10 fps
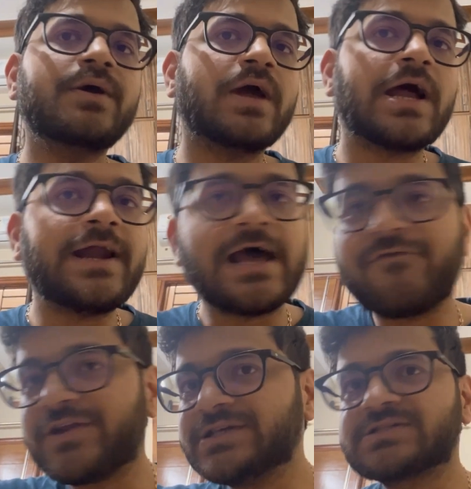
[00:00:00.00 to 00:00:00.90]
and
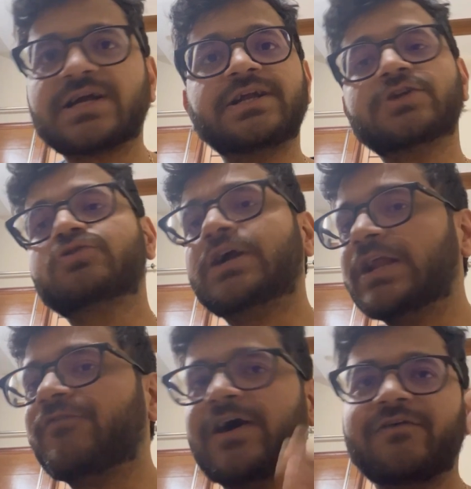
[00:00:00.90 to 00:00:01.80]
average is 30 to
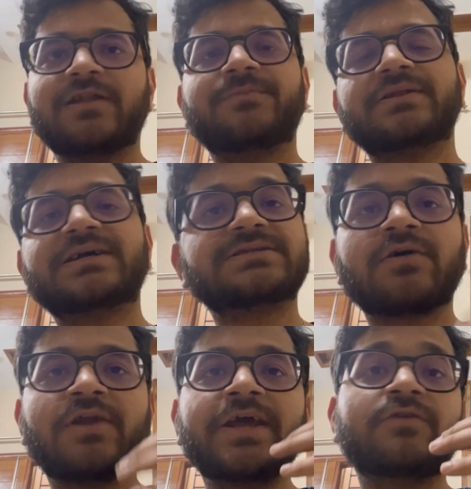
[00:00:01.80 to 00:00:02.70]
35 LPA. That's a
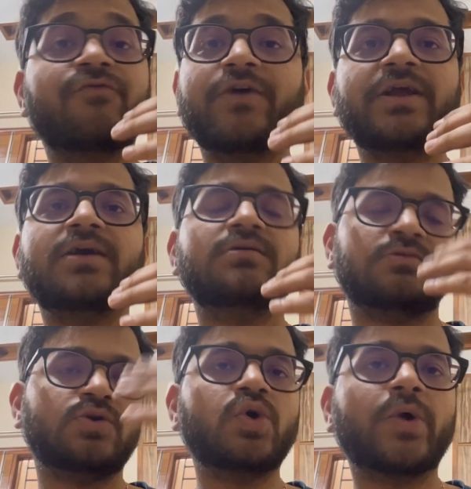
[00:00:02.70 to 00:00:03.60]
very
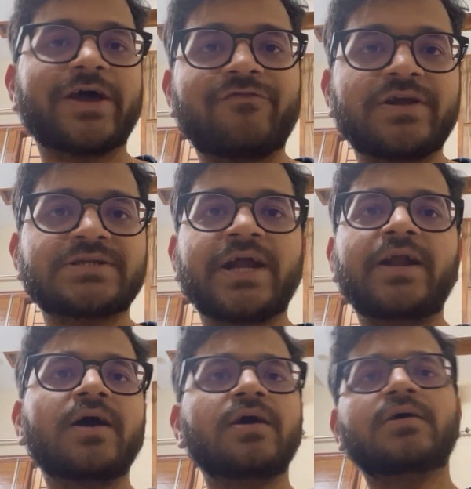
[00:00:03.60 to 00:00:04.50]
good average,
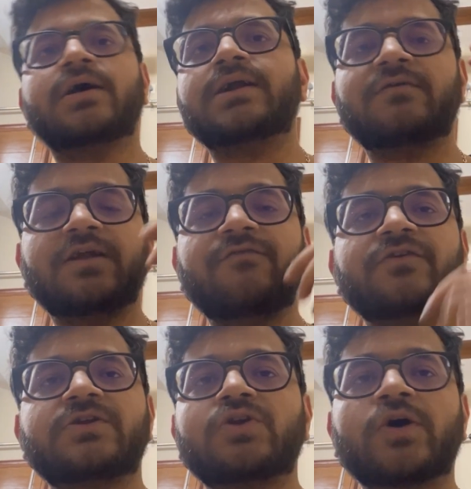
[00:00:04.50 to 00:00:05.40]
right? And if
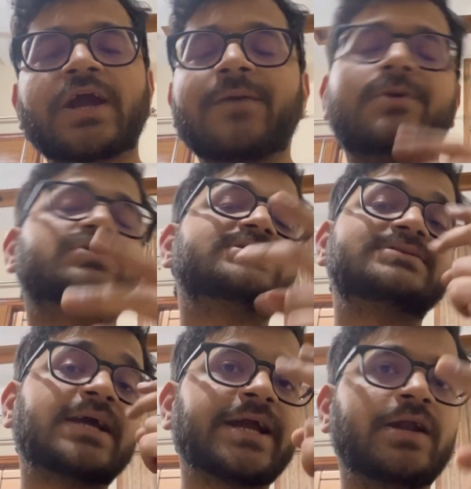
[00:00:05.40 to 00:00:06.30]
we're talking about the
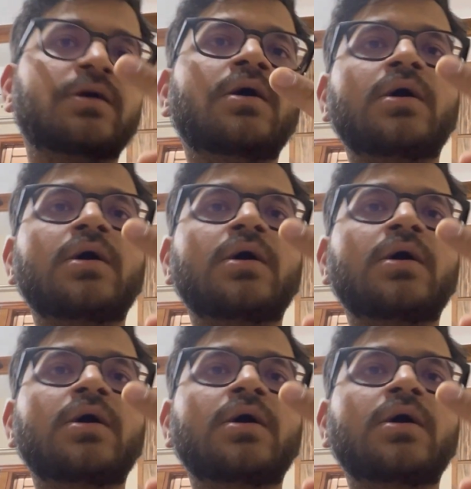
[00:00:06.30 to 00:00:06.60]
second,